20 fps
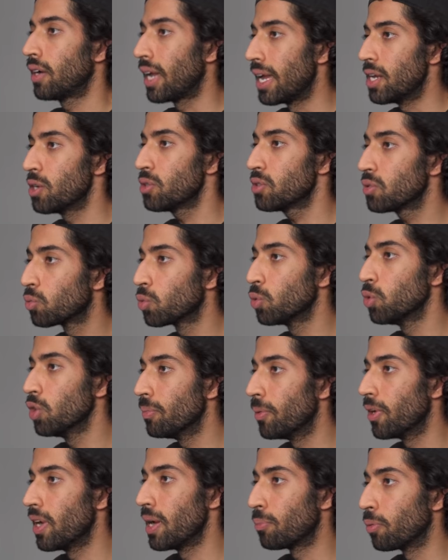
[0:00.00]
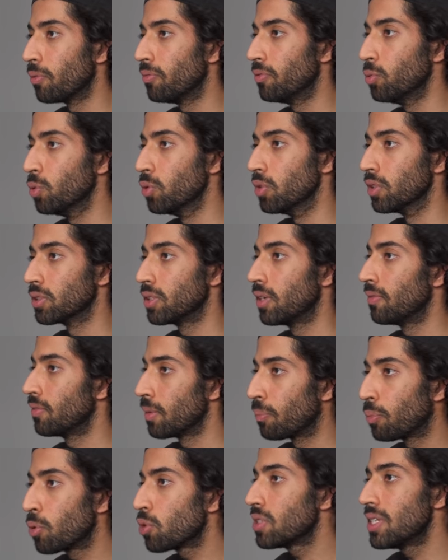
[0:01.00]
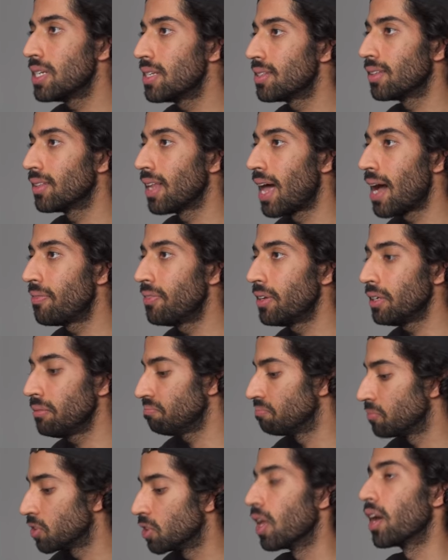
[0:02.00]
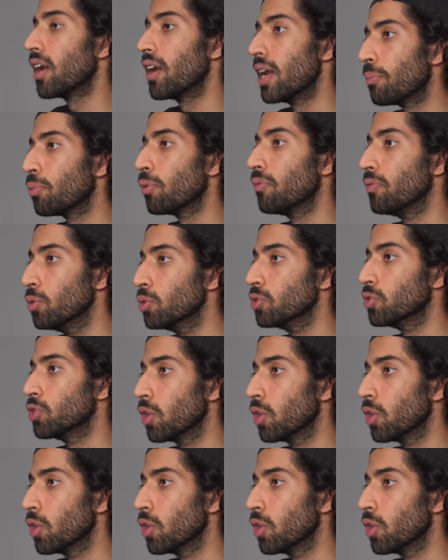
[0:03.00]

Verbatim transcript: Okay, here's a rule about April Fool's. If the person isn't laughing, it's not an April Fool's